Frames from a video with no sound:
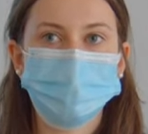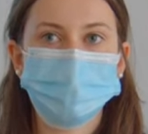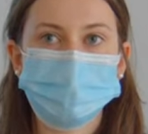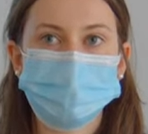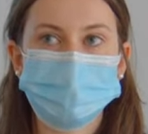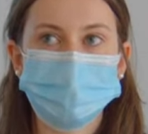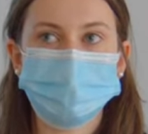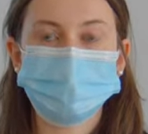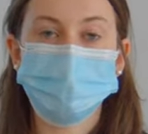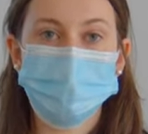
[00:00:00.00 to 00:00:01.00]
being
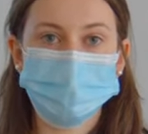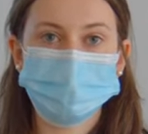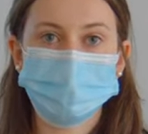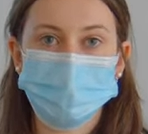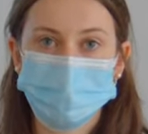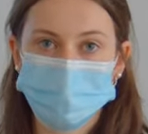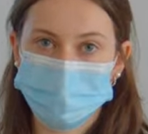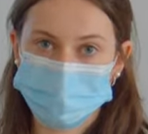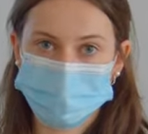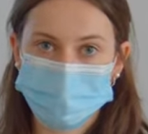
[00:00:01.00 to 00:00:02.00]
attacked by a
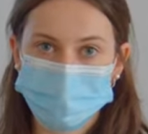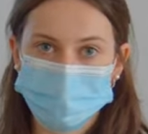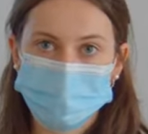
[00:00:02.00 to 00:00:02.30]
predator.